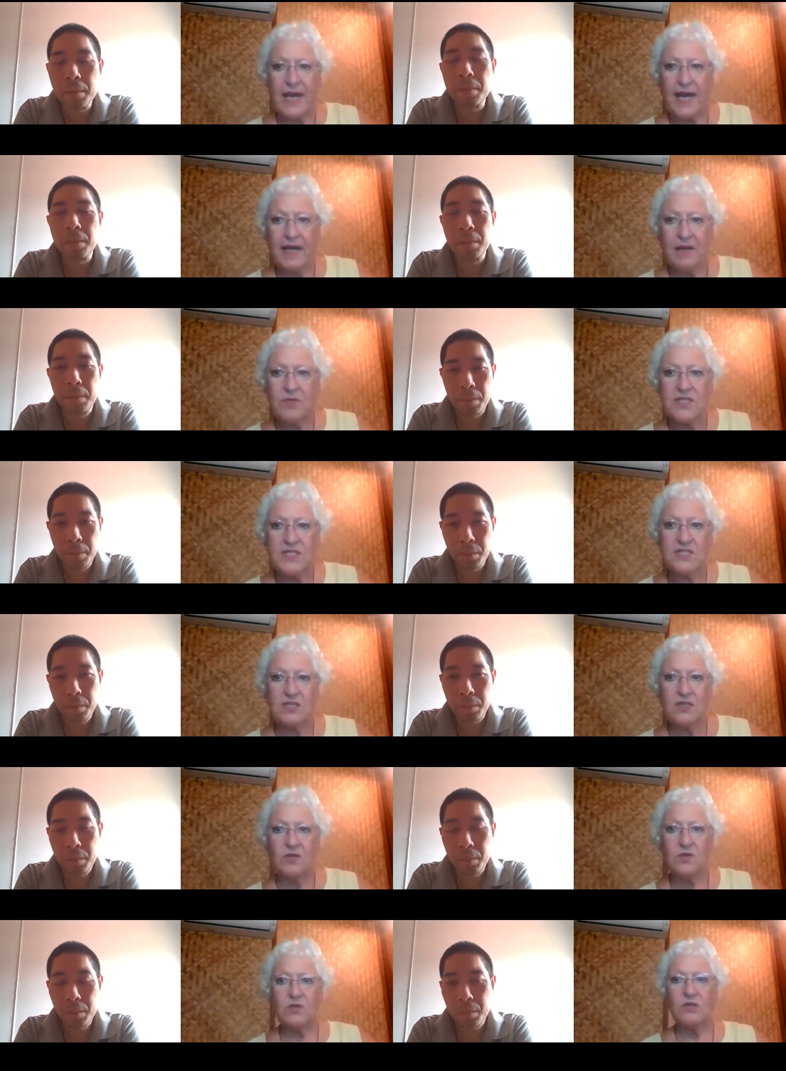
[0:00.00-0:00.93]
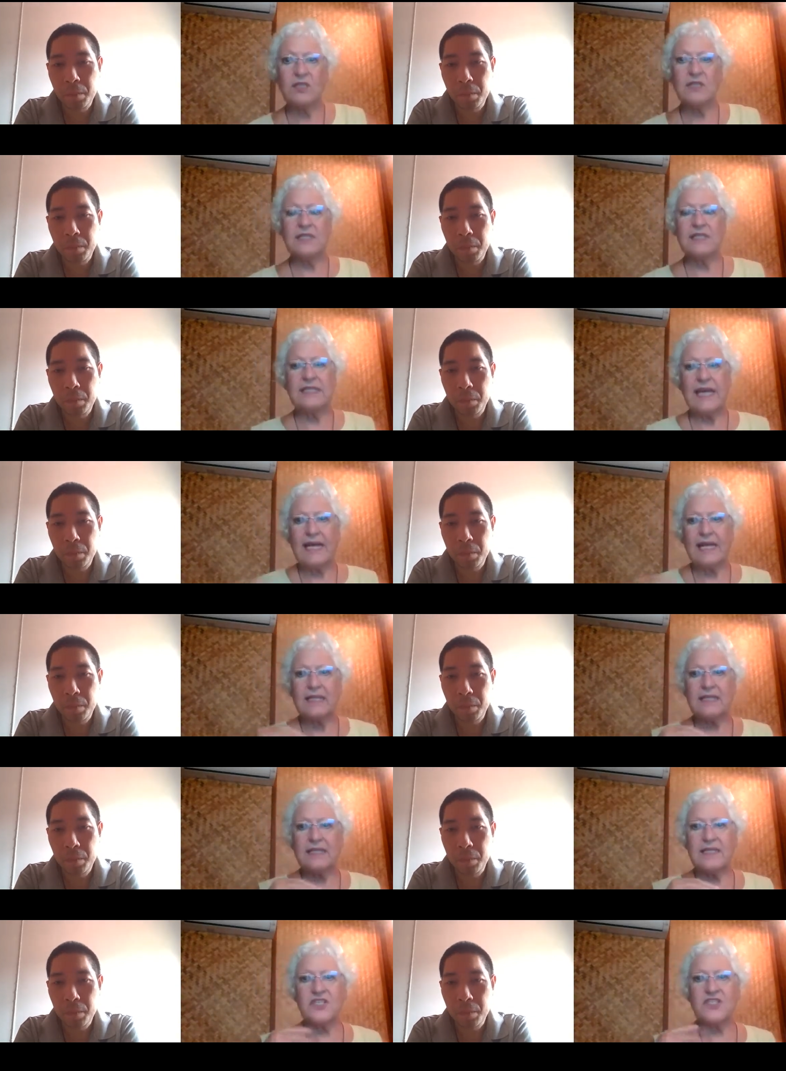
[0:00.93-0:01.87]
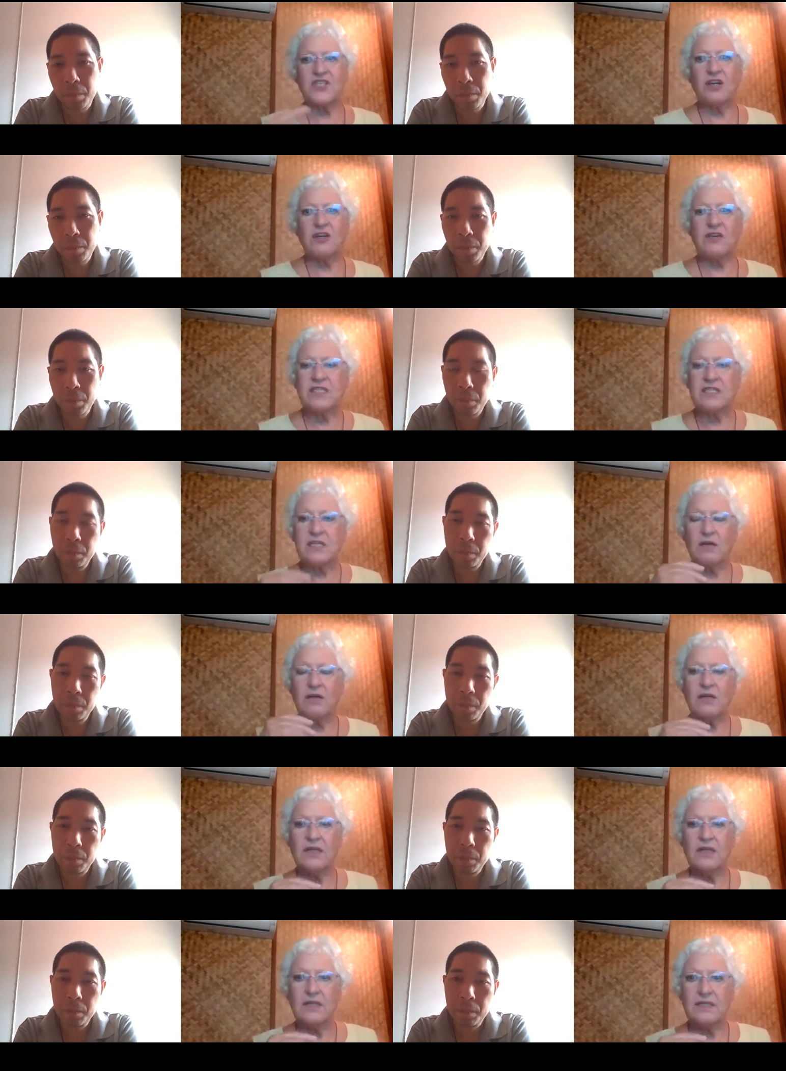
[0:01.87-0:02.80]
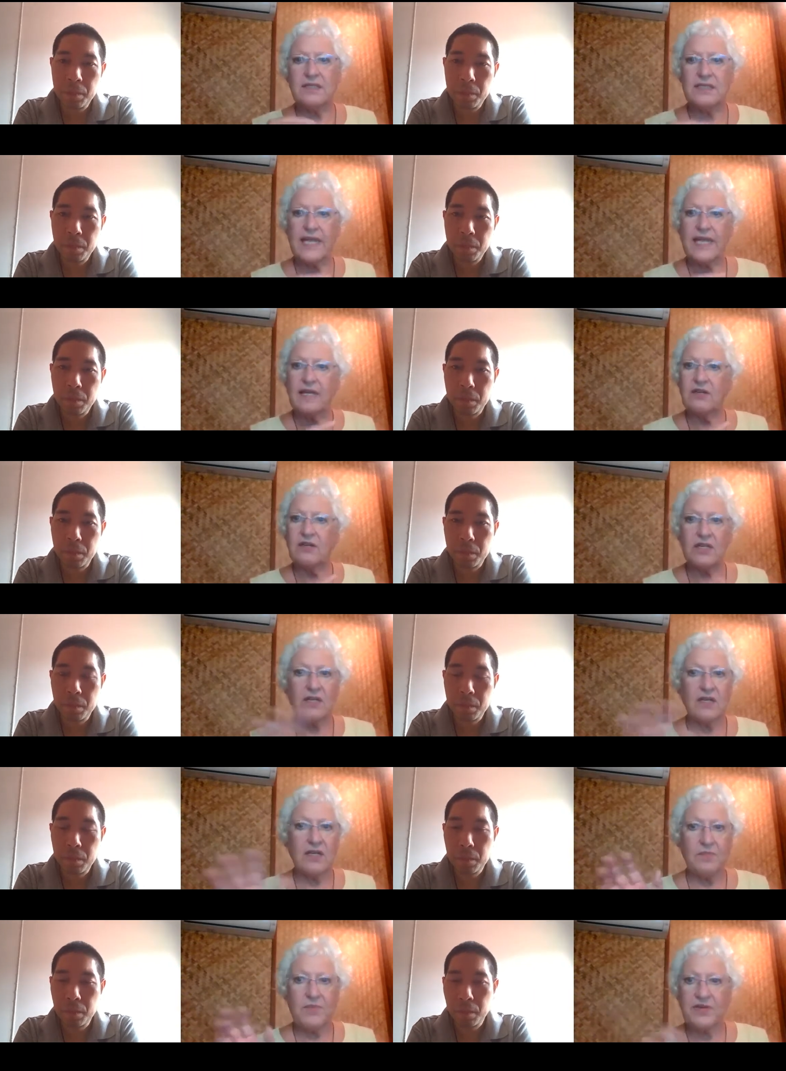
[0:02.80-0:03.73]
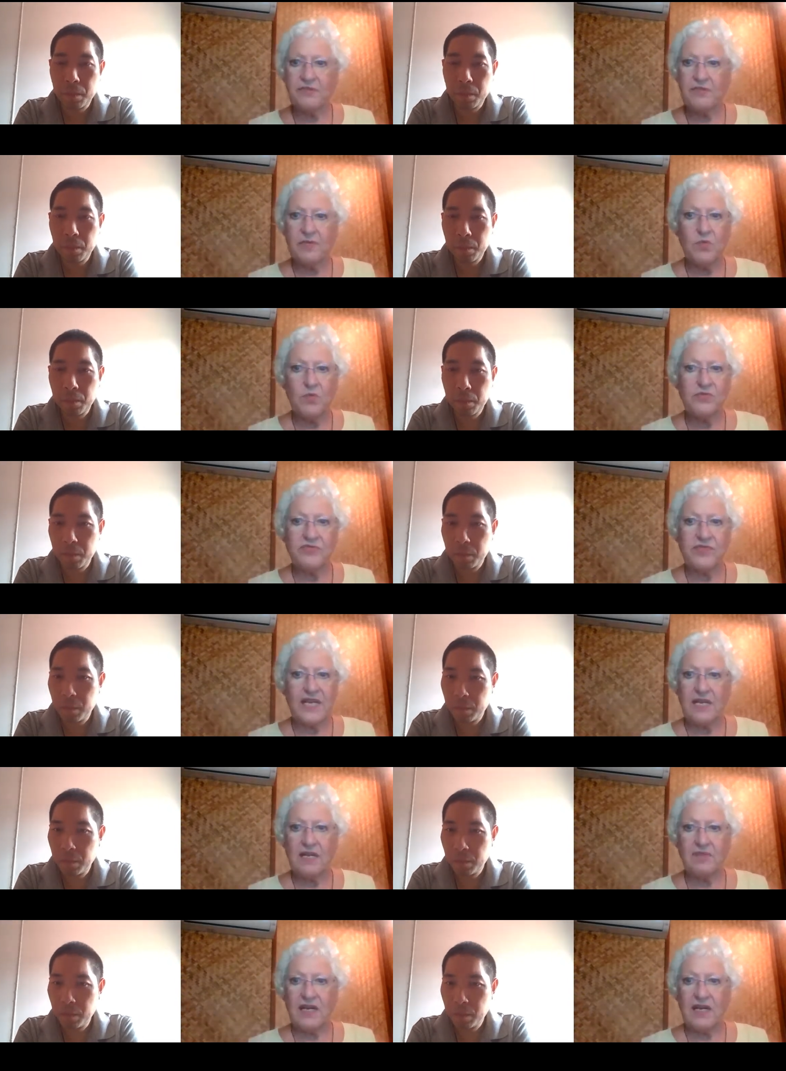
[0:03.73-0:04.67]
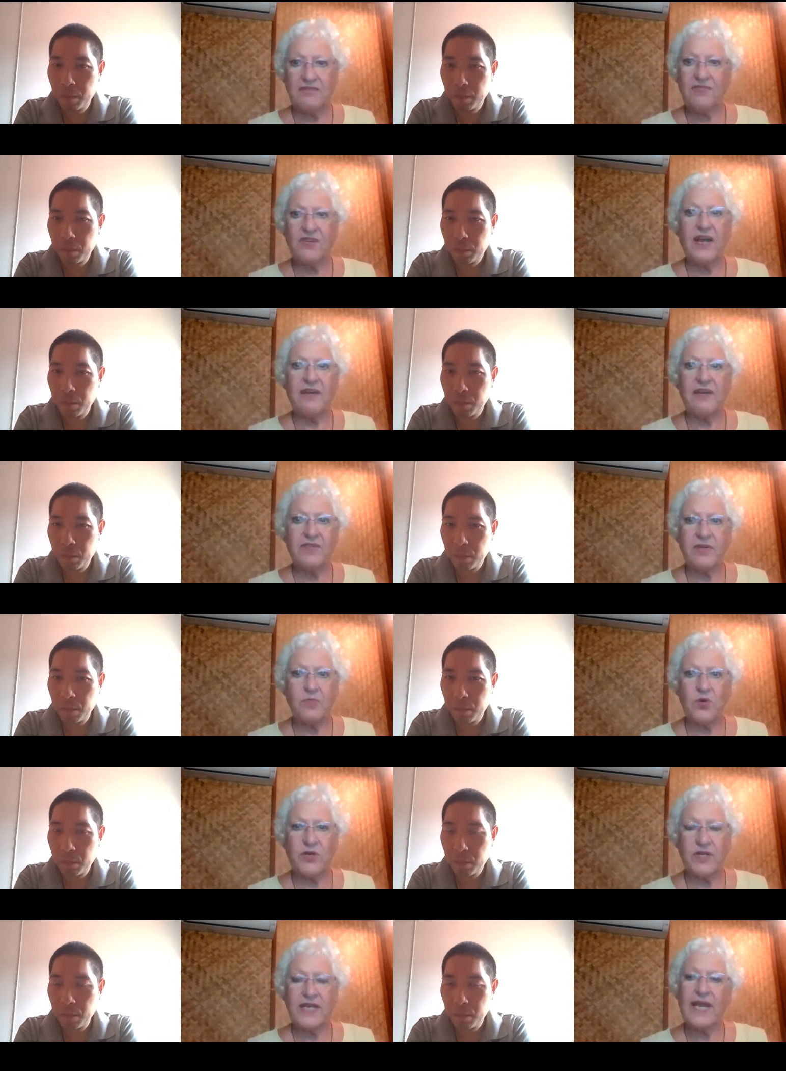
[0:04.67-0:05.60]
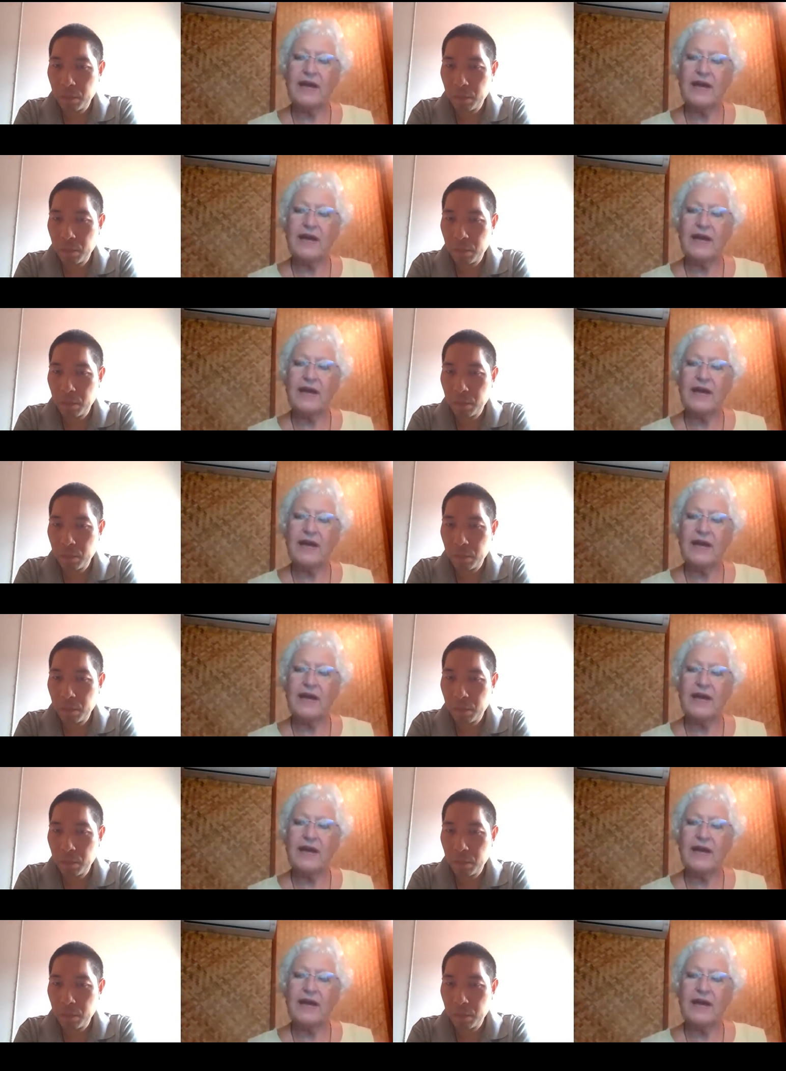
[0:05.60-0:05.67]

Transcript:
Speaker 1: I was told that the chakras are they are going to be removed anyway for everybody.